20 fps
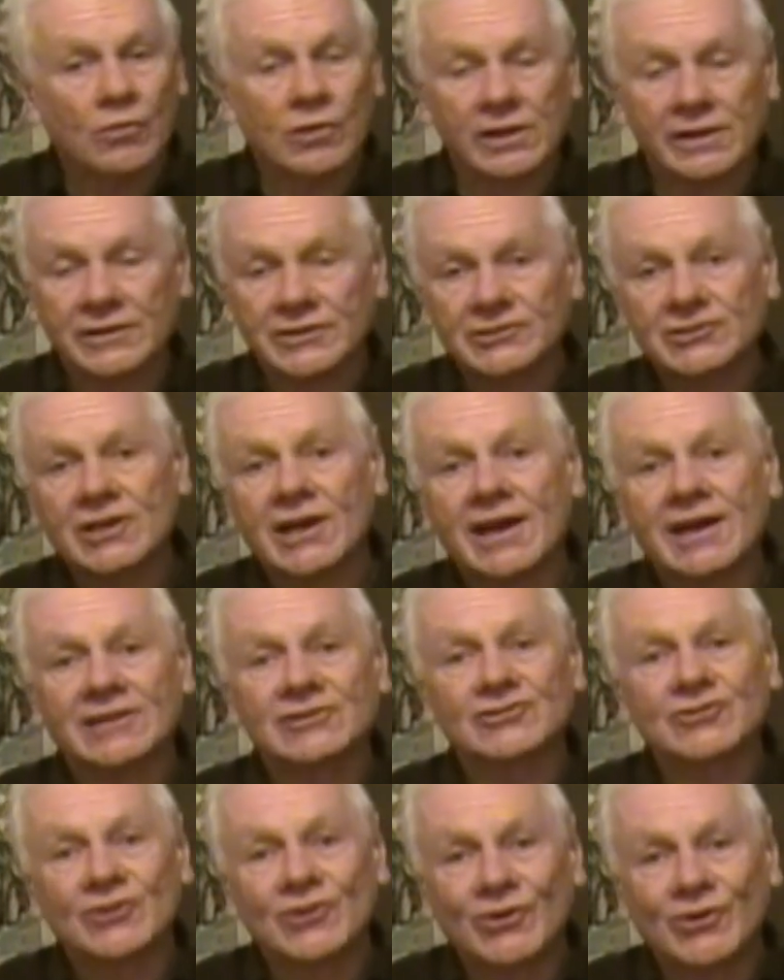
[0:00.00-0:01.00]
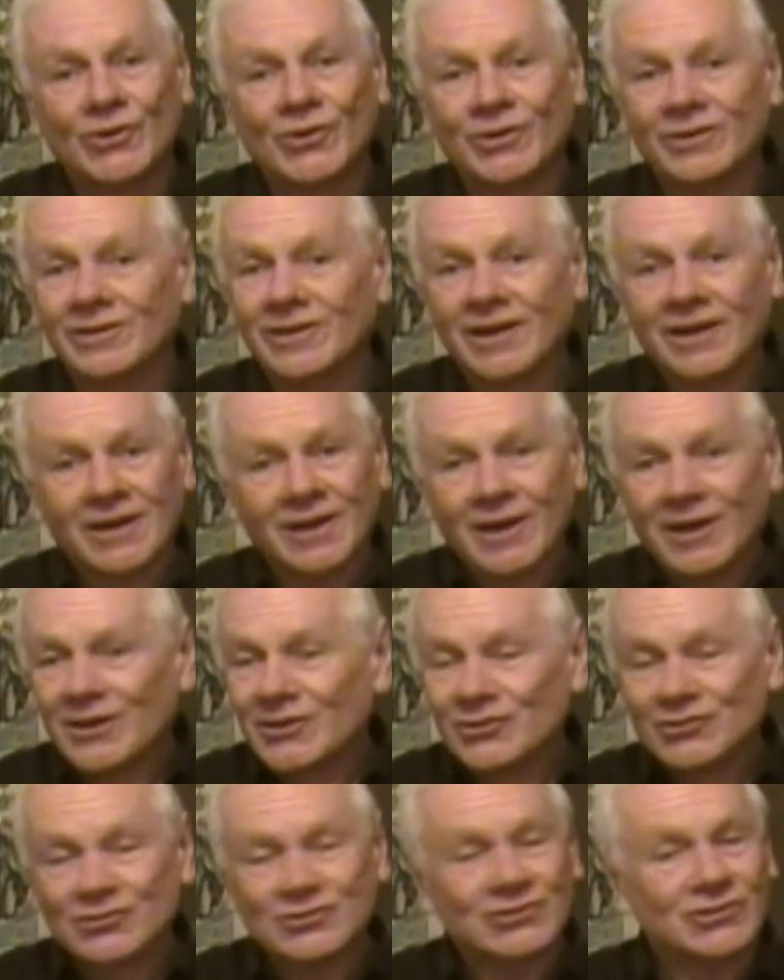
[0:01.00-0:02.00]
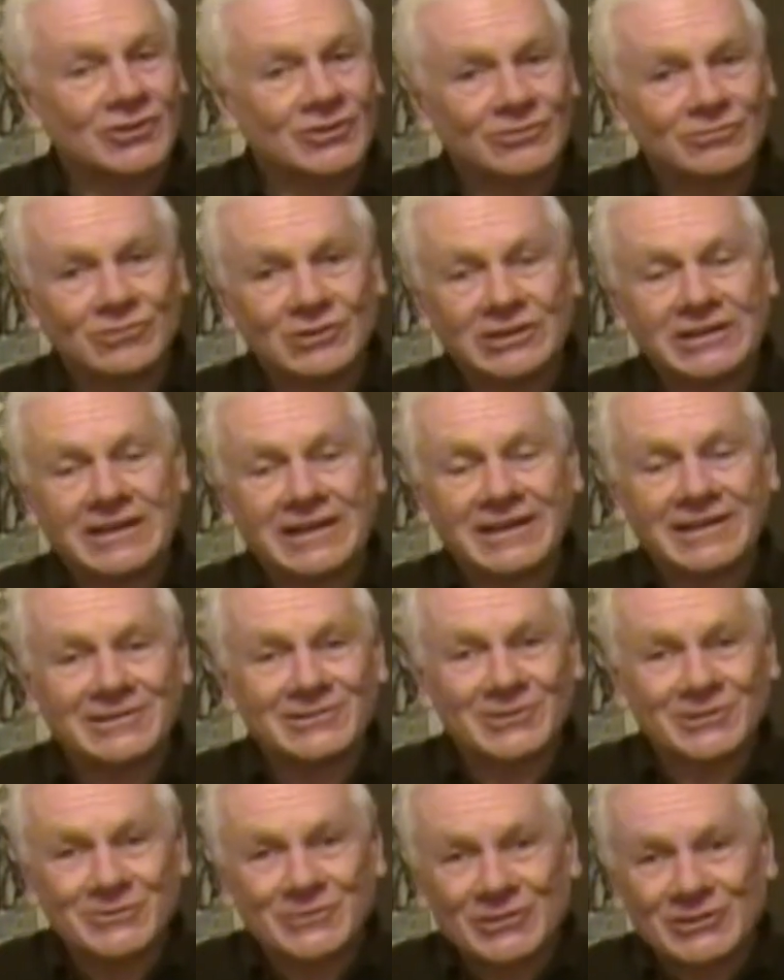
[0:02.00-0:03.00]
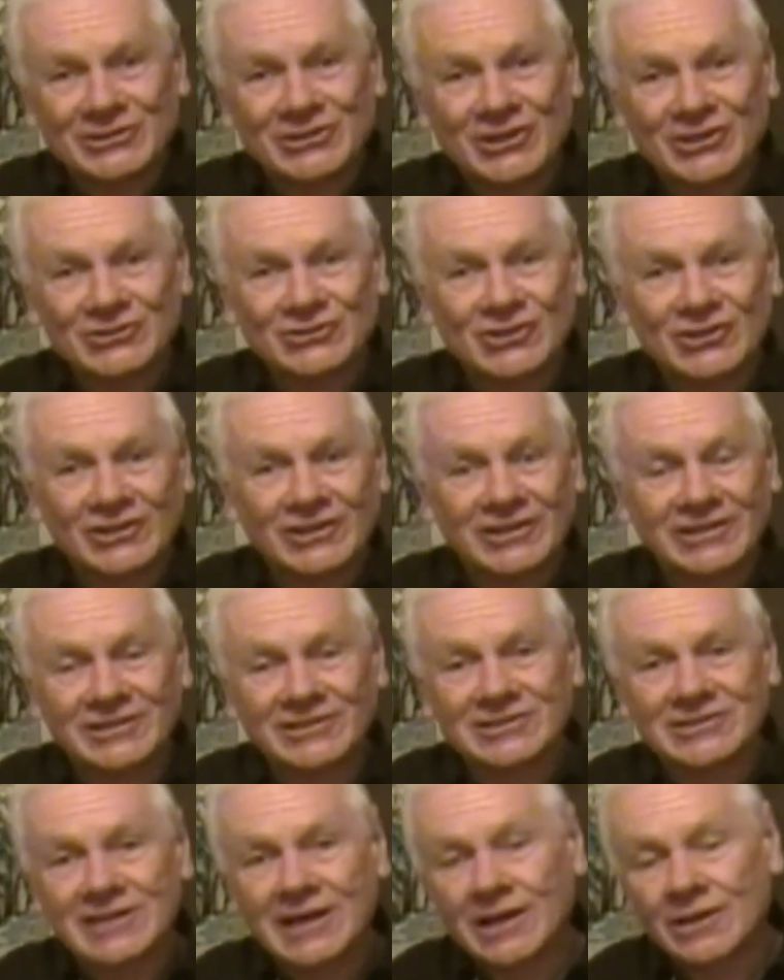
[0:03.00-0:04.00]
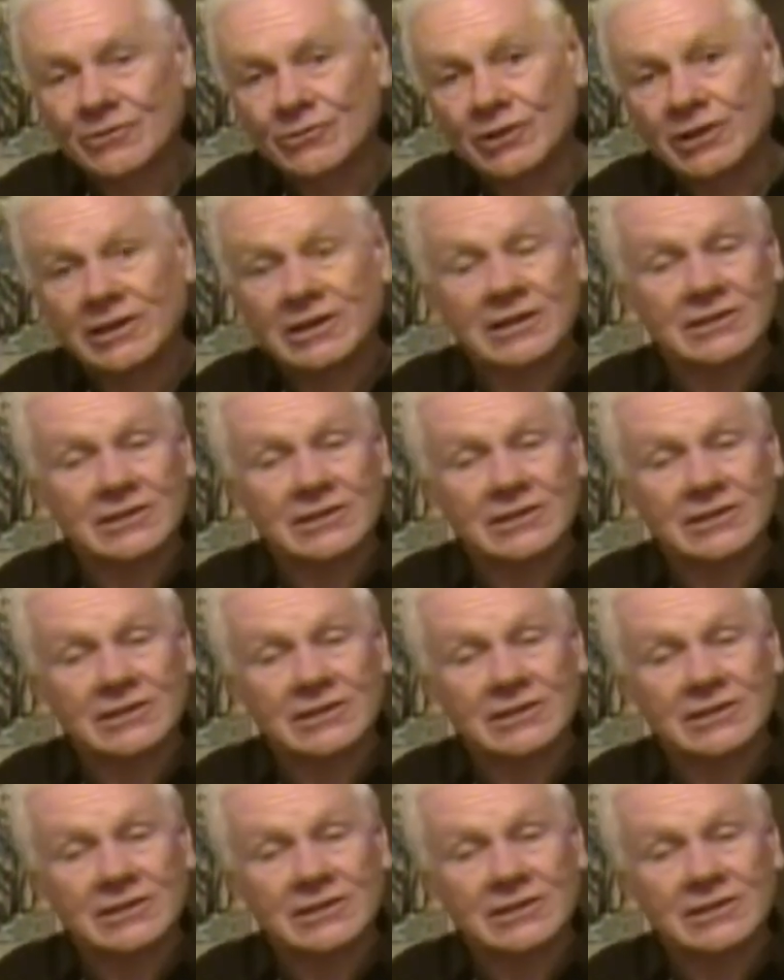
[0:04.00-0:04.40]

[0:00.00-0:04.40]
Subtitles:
Well, this asshole still retains his position and his salary.